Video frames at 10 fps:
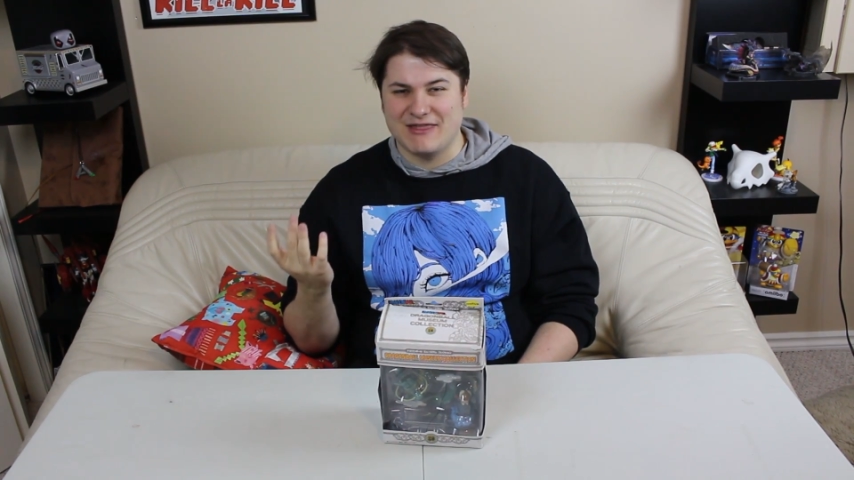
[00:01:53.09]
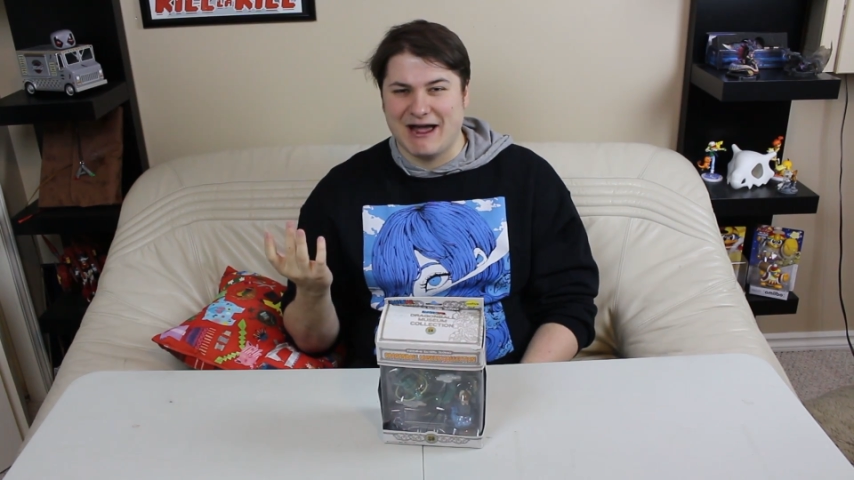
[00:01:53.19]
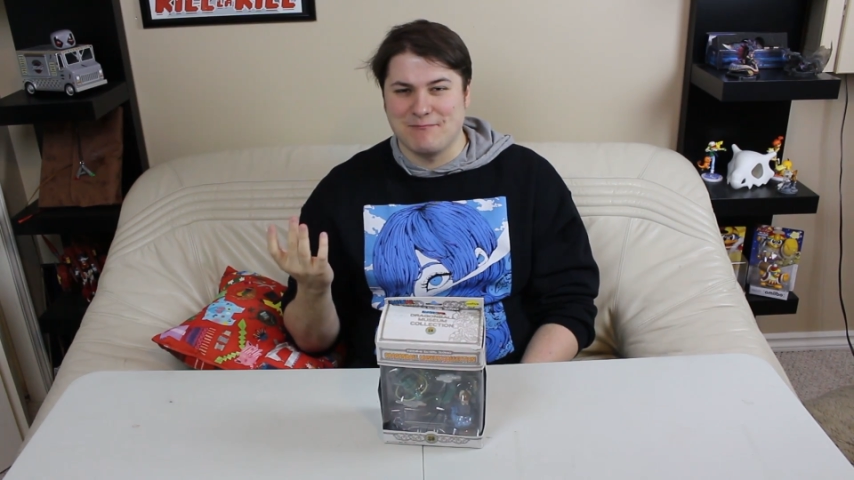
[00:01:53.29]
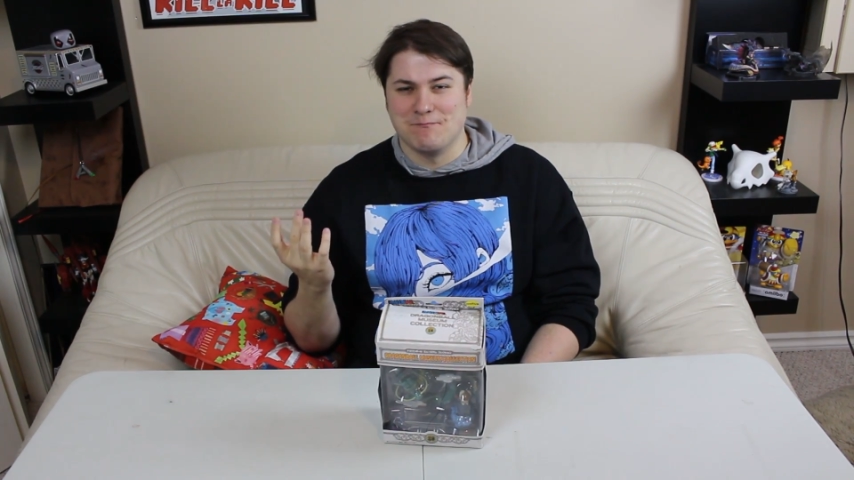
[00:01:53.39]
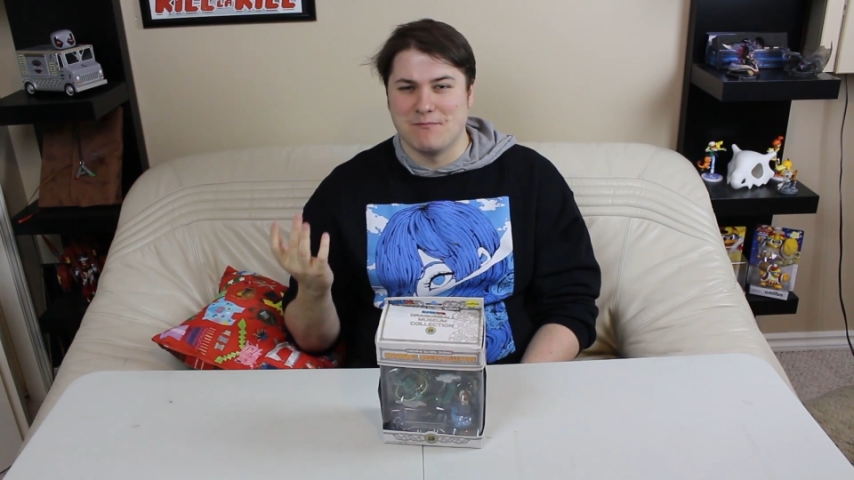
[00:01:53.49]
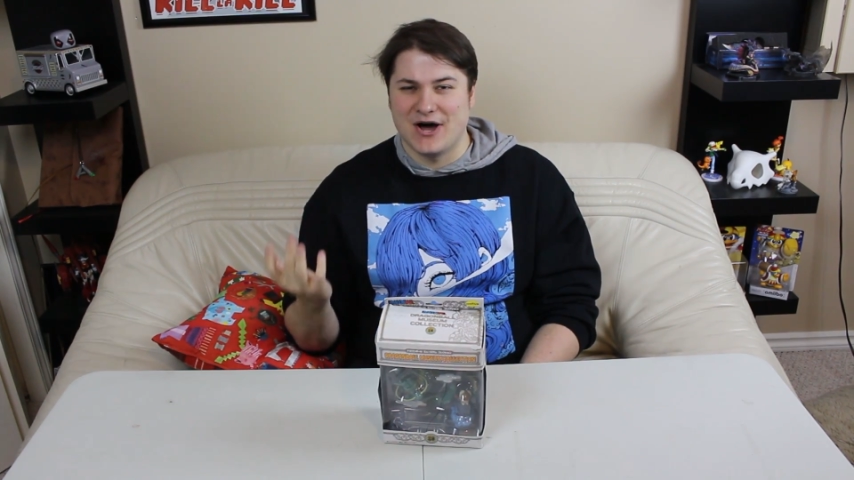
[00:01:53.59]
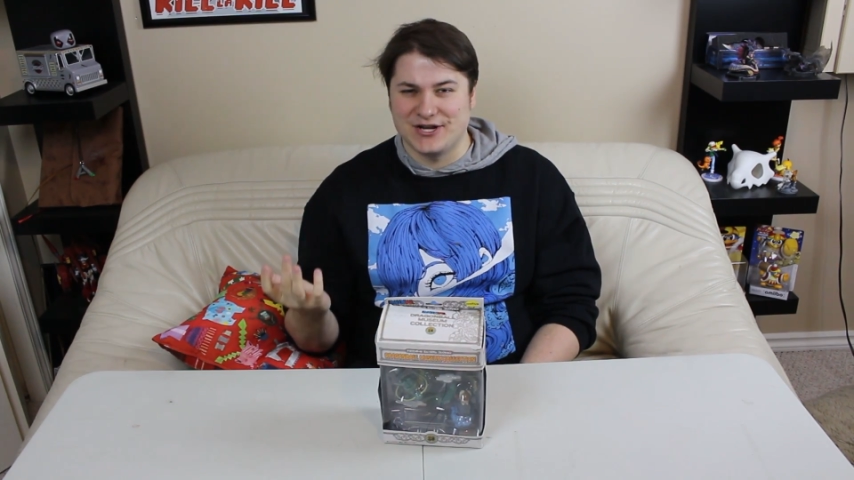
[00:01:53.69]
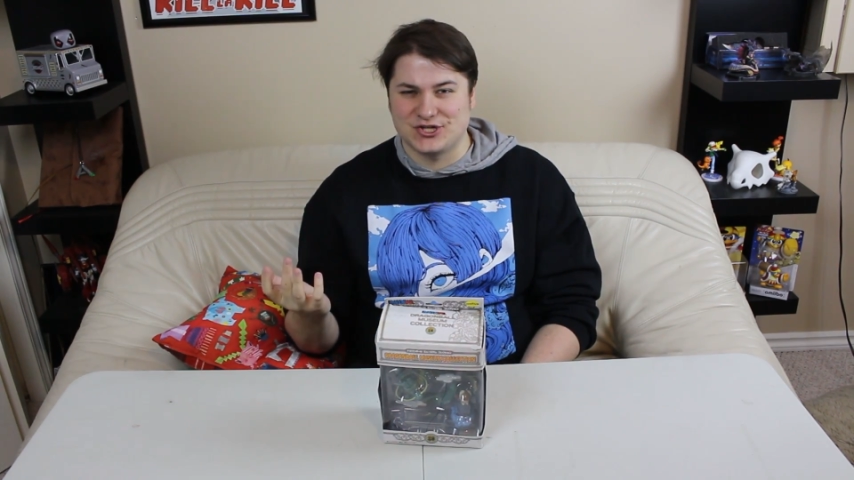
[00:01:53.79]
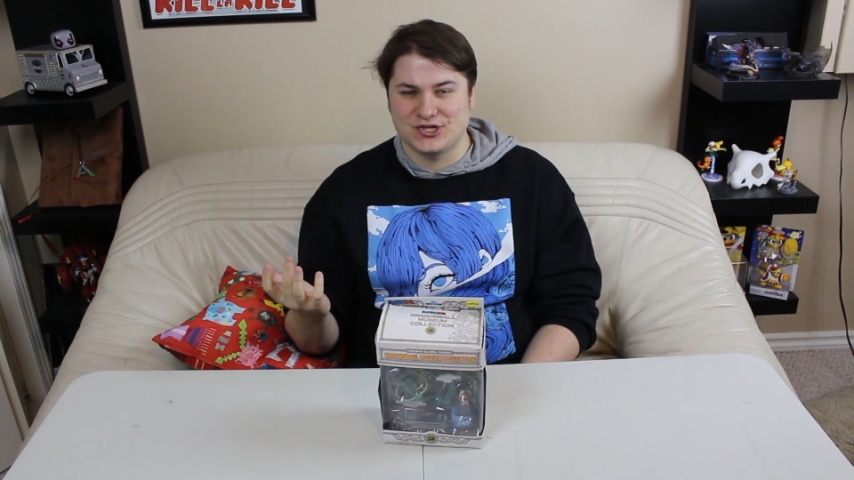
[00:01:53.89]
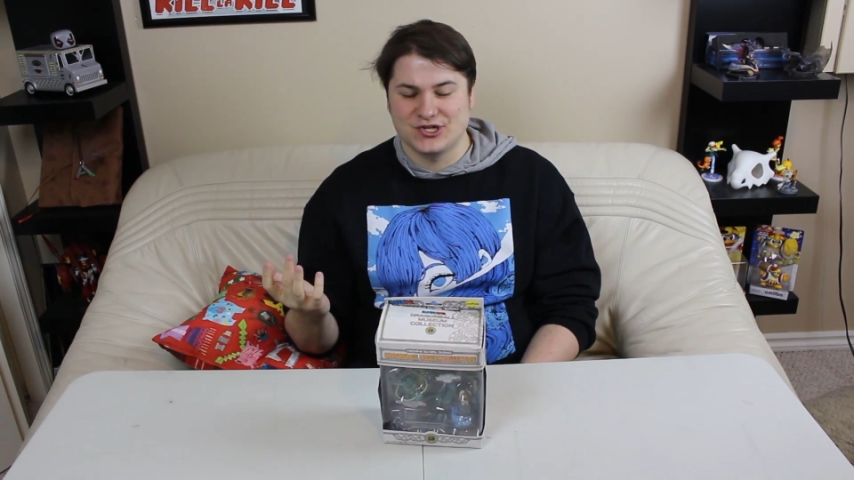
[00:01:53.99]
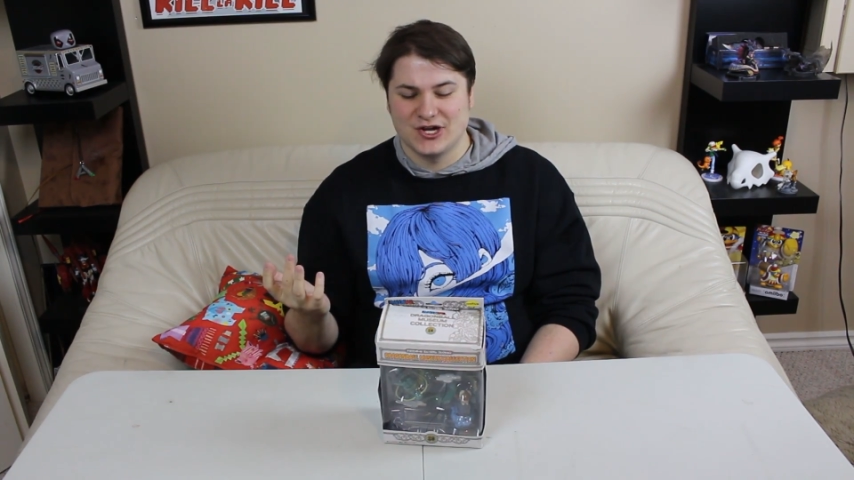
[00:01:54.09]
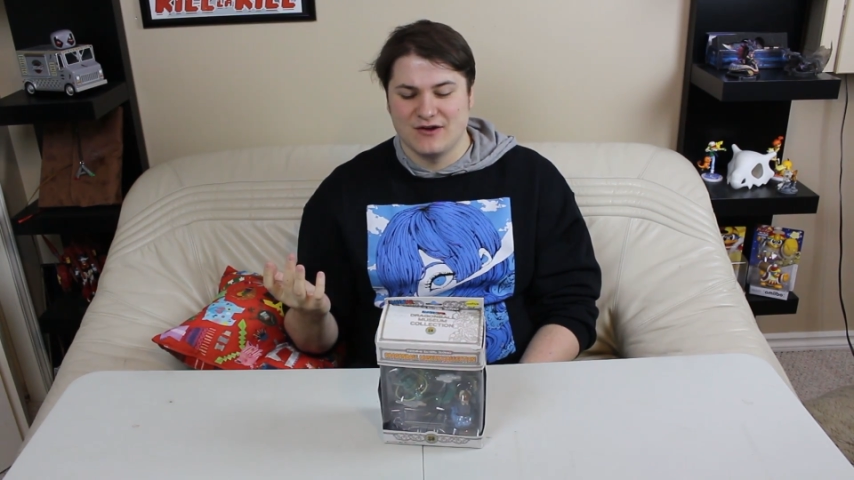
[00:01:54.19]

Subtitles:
that much.